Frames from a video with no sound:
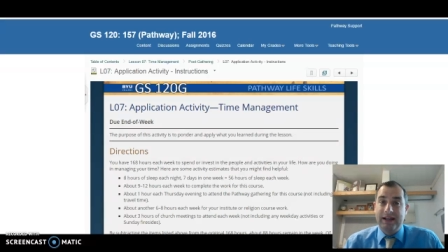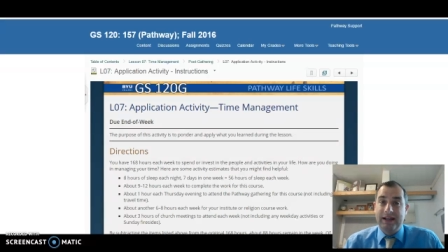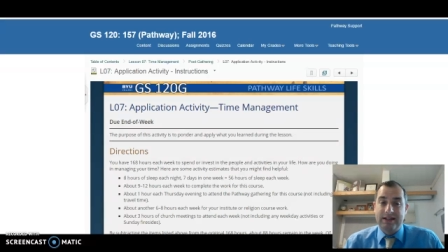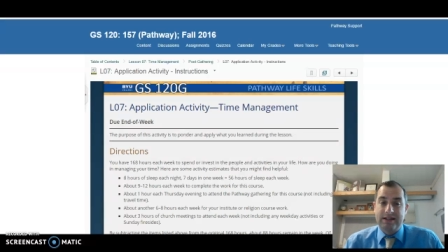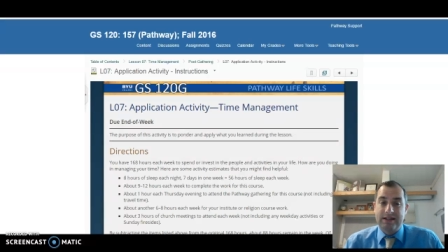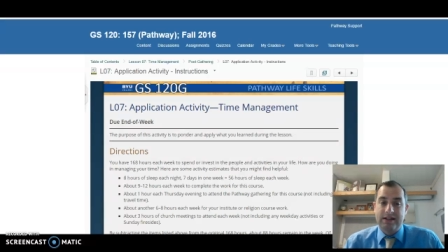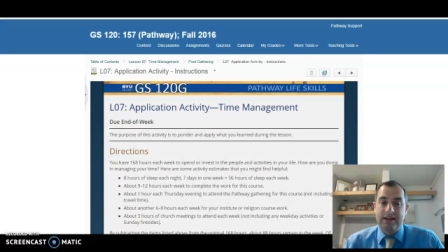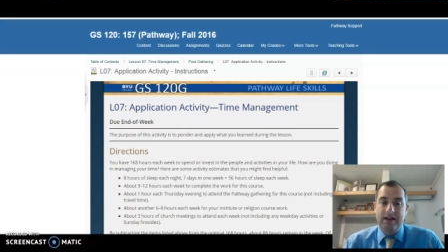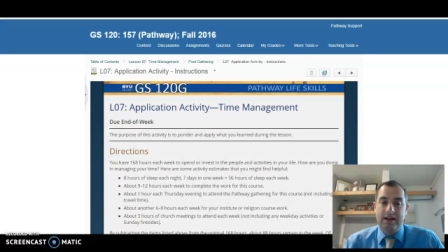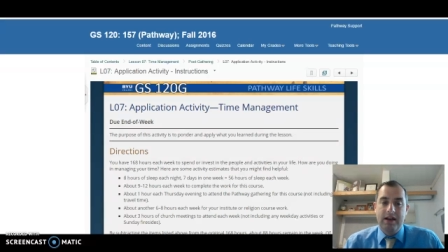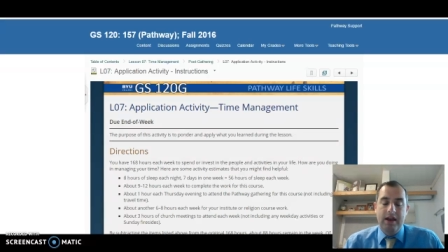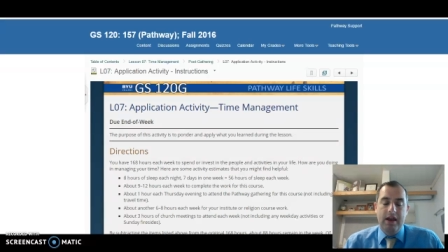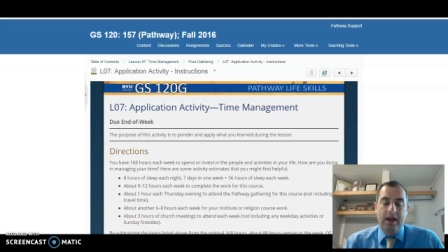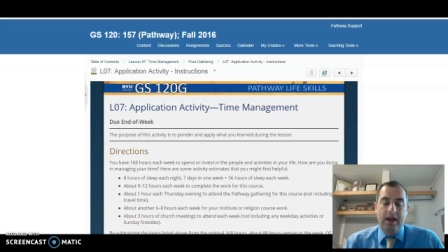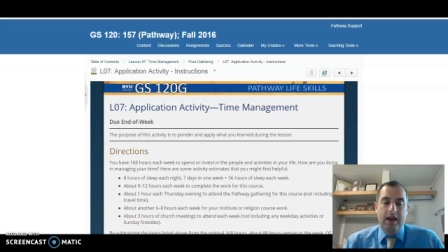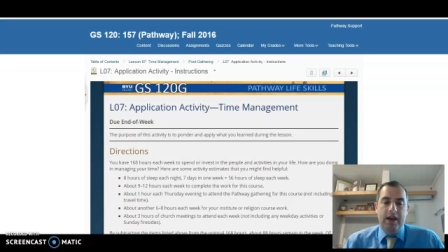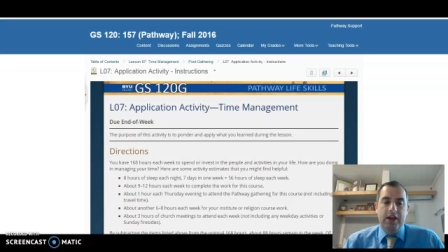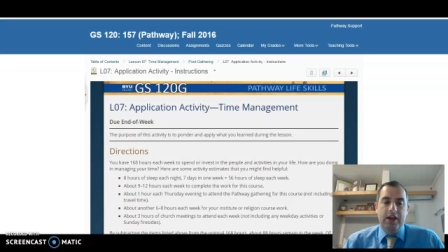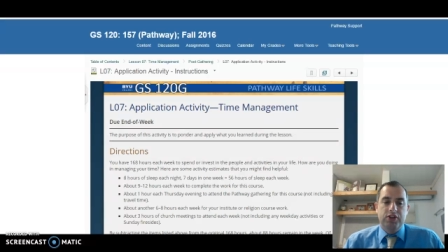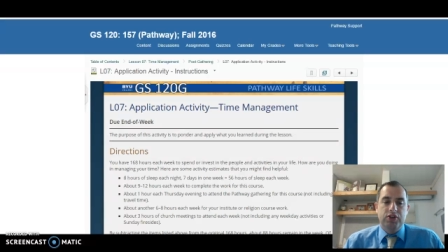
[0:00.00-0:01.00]
it.
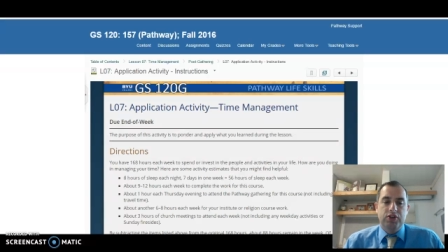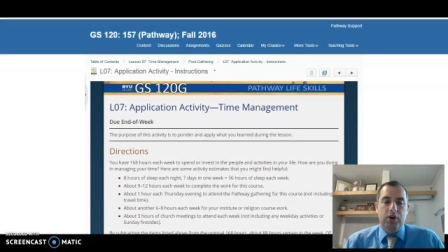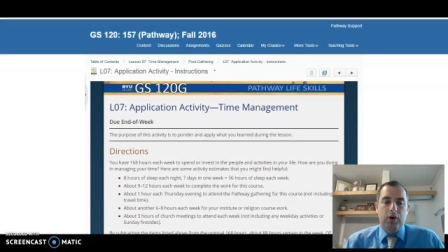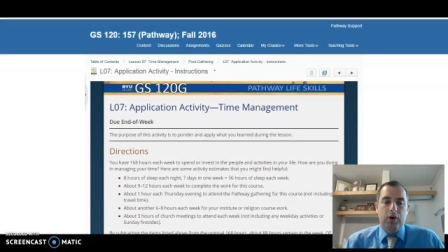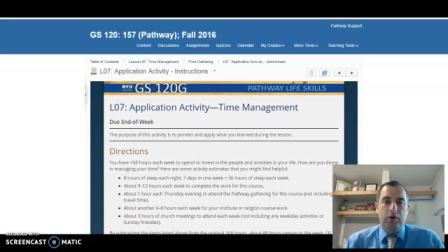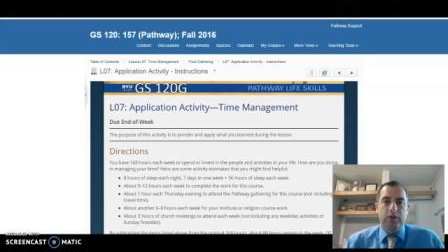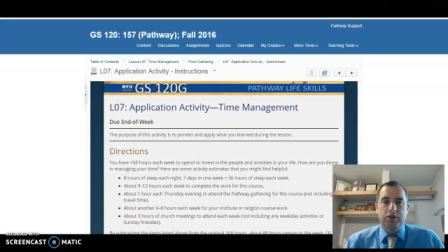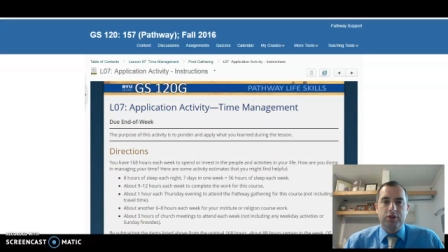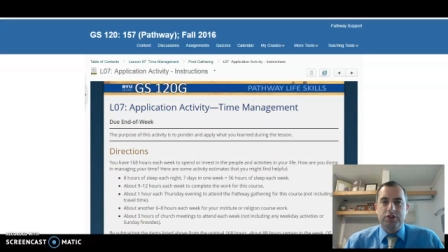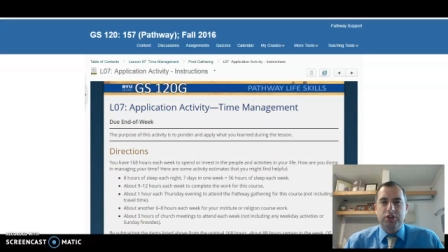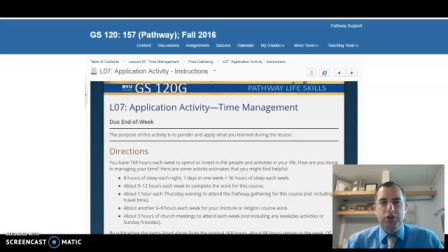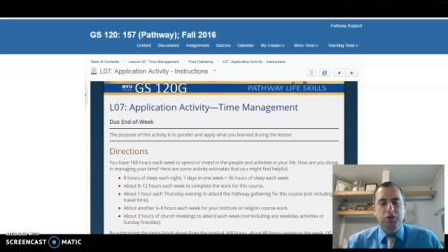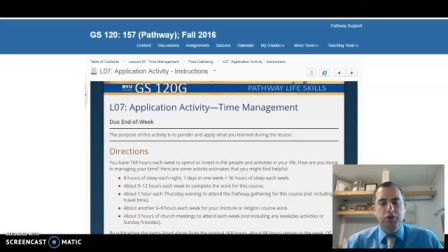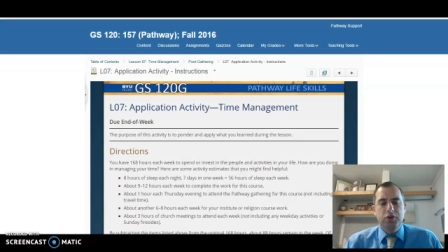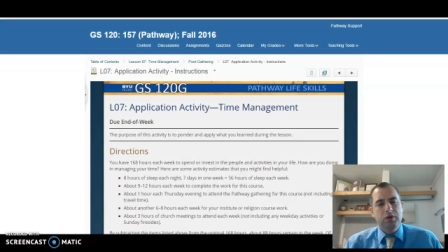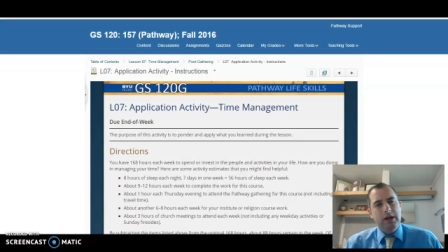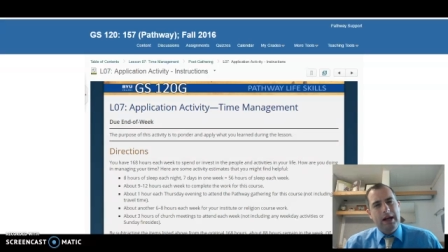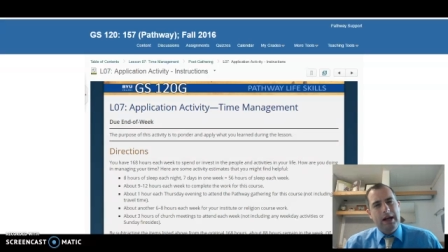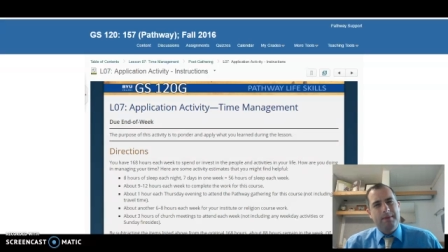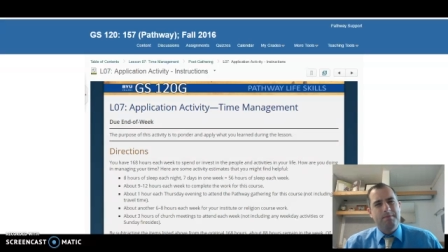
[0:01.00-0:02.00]
So there's
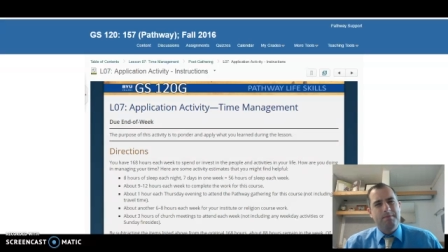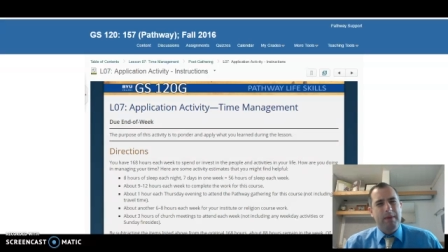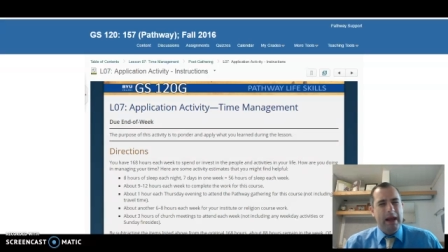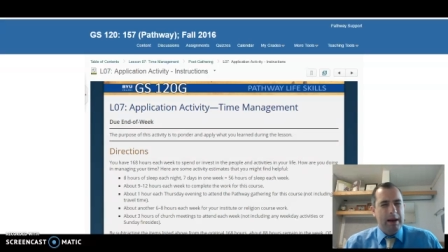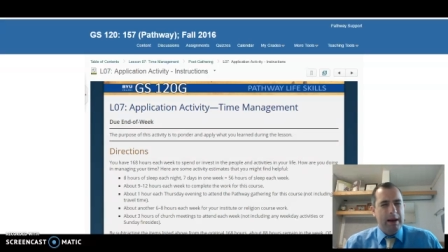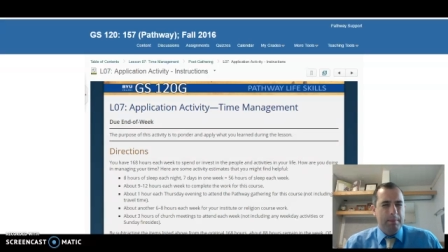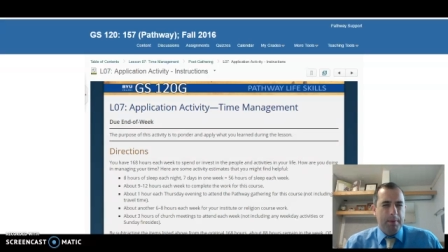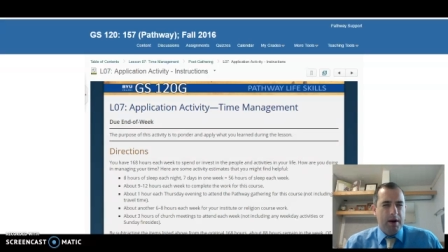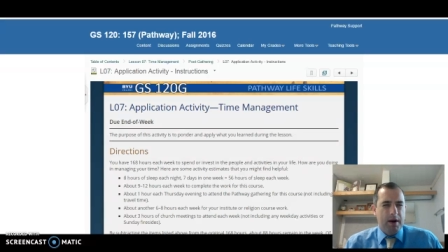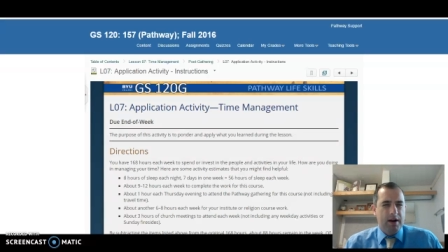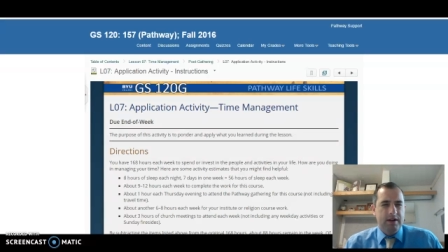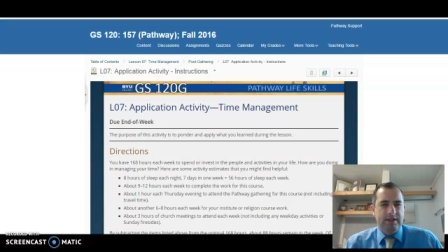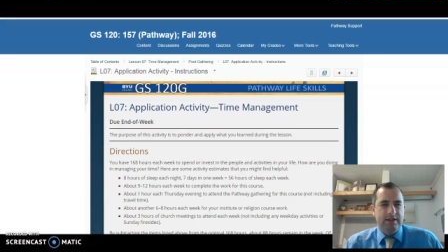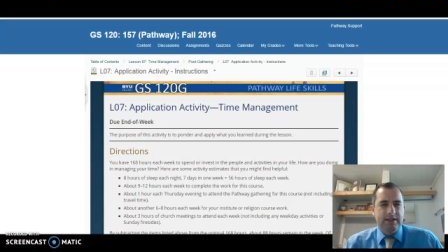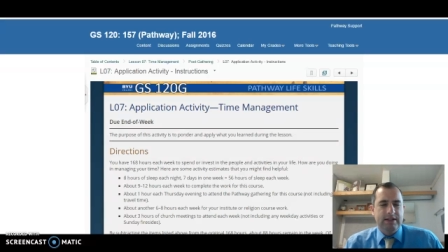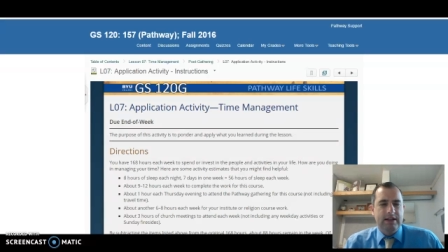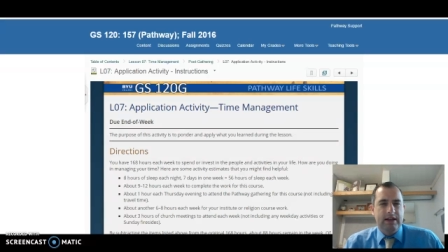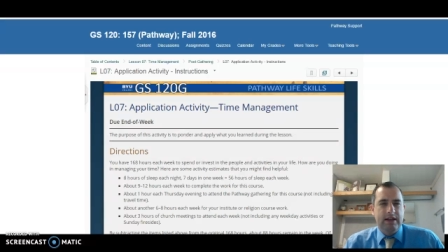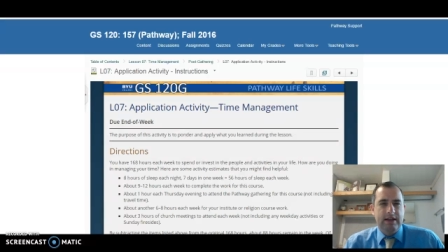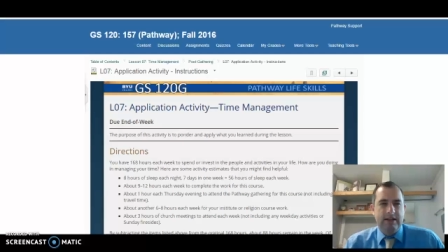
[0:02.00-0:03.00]
two kind of main parts
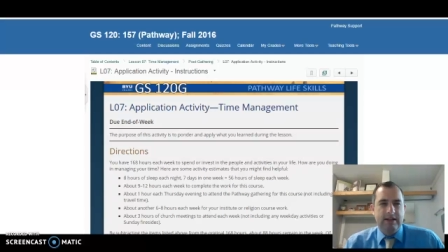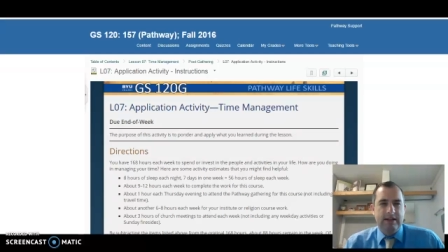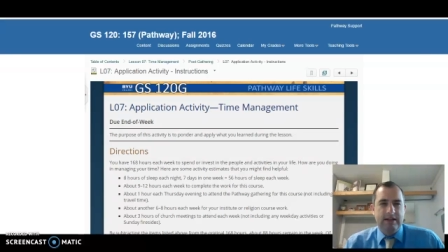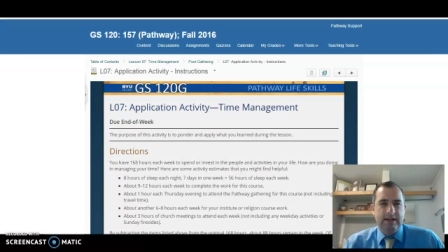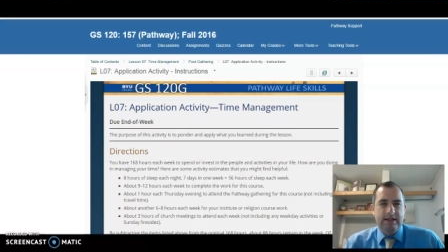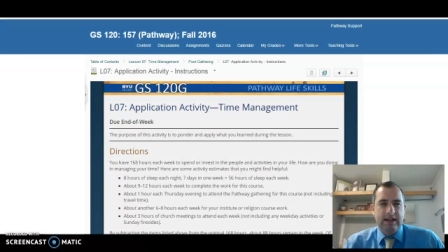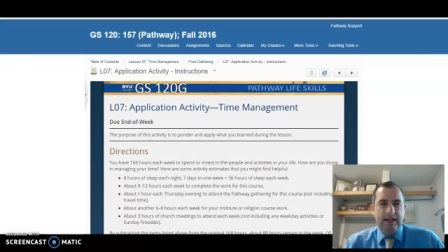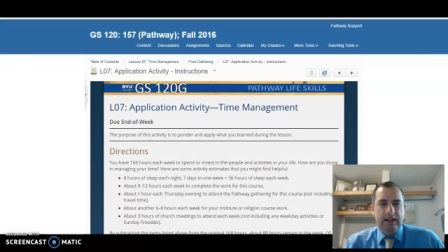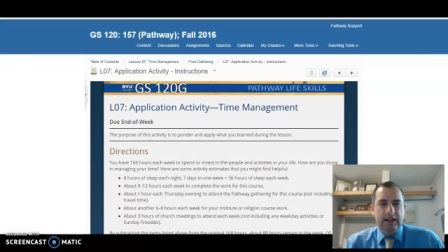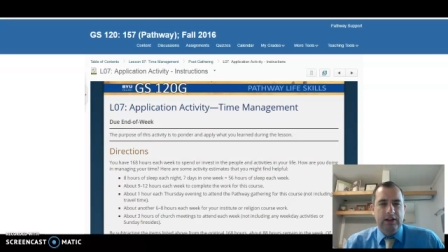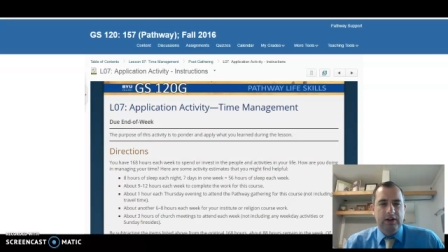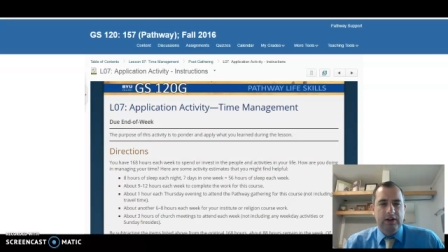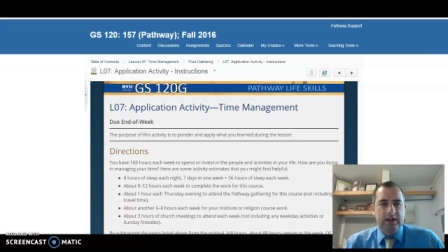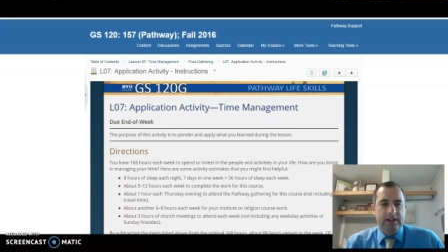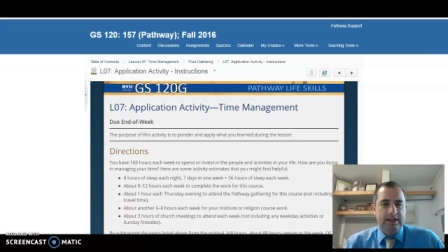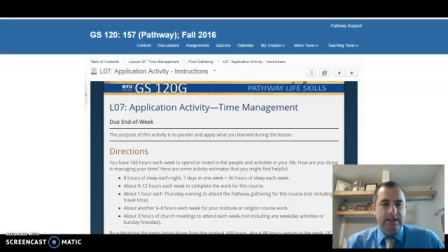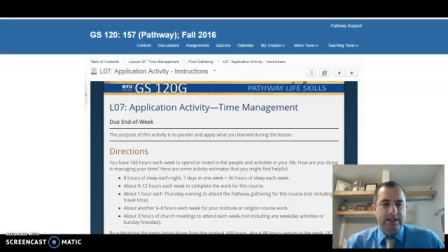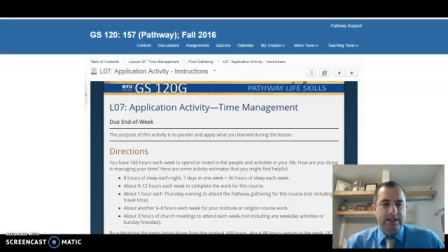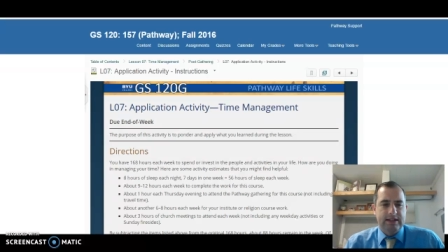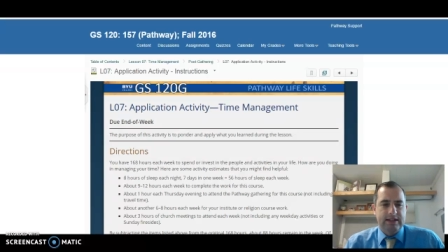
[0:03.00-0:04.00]
as I look at
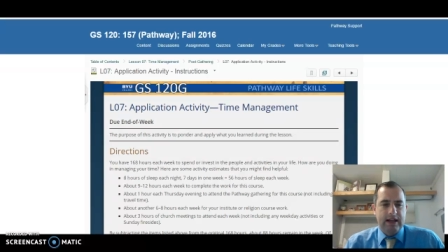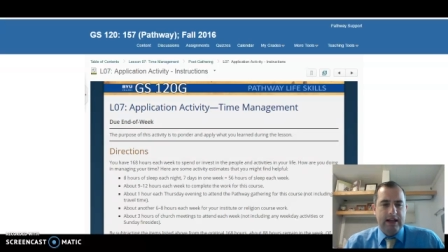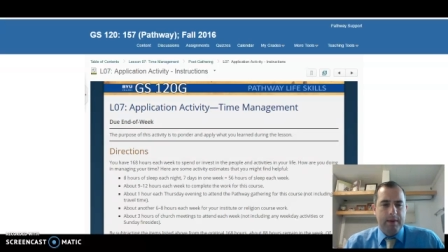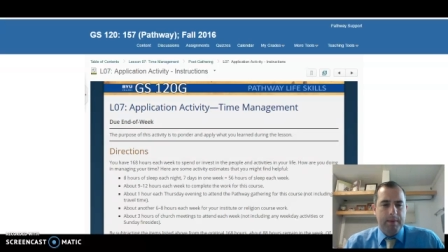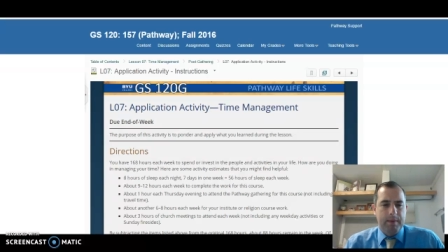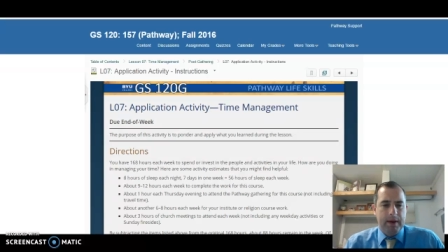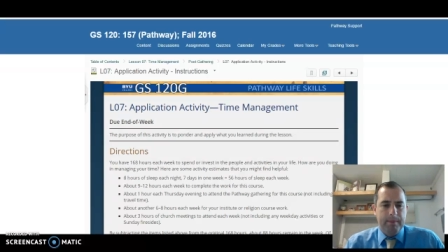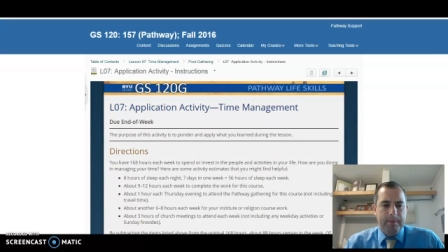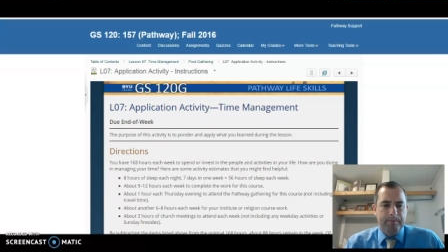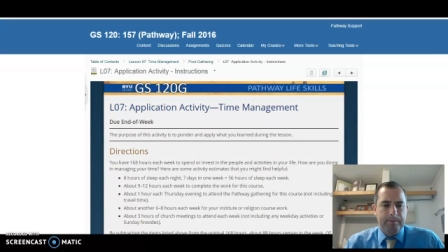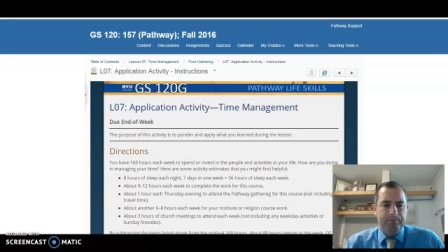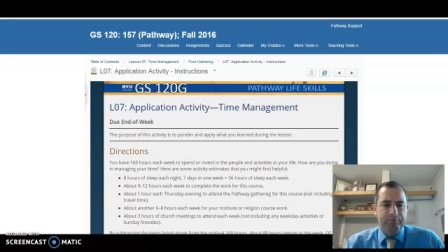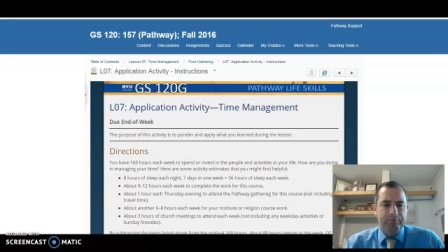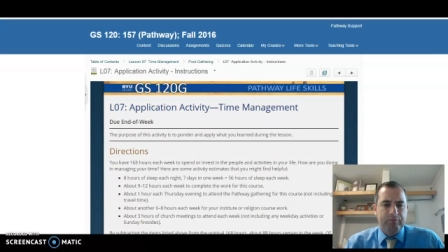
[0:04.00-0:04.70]
this assignment.